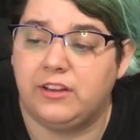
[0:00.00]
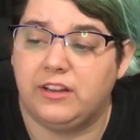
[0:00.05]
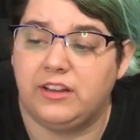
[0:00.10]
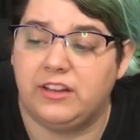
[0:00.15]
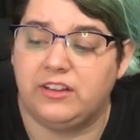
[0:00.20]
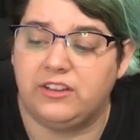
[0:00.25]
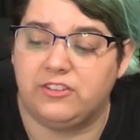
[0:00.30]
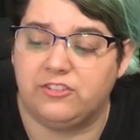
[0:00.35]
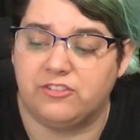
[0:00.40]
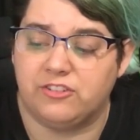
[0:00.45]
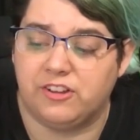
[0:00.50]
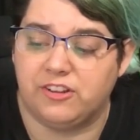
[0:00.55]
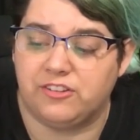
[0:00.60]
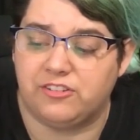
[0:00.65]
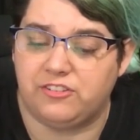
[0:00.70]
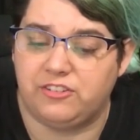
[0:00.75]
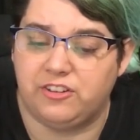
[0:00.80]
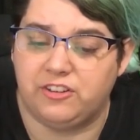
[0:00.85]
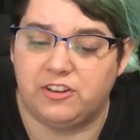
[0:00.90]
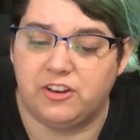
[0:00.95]
and
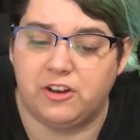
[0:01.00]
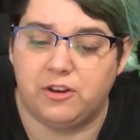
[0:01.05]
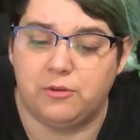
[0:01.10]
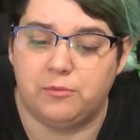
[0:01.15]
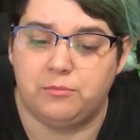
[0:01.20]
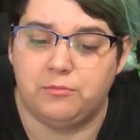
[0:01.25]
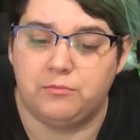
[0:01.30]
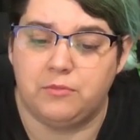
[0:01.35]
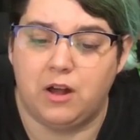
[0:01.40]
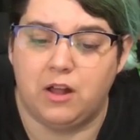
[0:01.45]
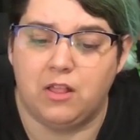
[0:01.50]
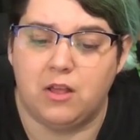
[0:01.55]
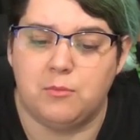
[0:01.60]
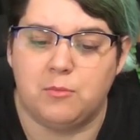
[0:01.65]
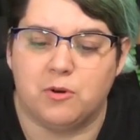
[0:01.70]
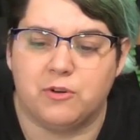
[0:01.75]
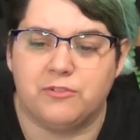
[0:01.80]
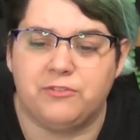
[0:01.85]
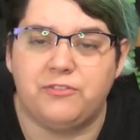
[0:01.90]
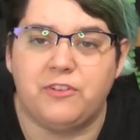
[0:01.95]
just, you know, a
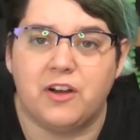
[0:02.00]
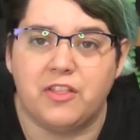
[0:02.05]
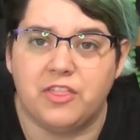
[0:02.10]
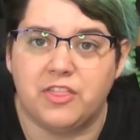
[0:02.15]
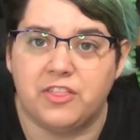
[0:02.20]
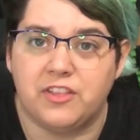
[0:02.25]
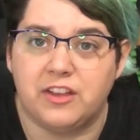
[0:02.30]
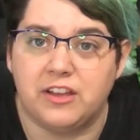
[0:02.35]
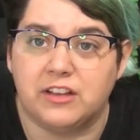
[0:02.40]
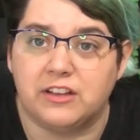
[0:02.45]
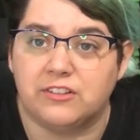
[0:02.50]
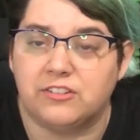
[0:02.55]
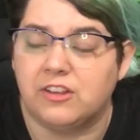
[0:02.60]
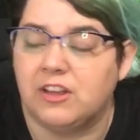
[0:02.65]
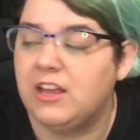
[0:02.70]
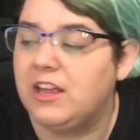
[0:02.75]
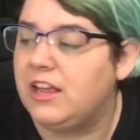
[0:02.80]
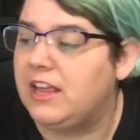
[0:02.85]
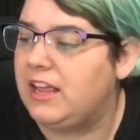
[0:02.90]
lot more fun things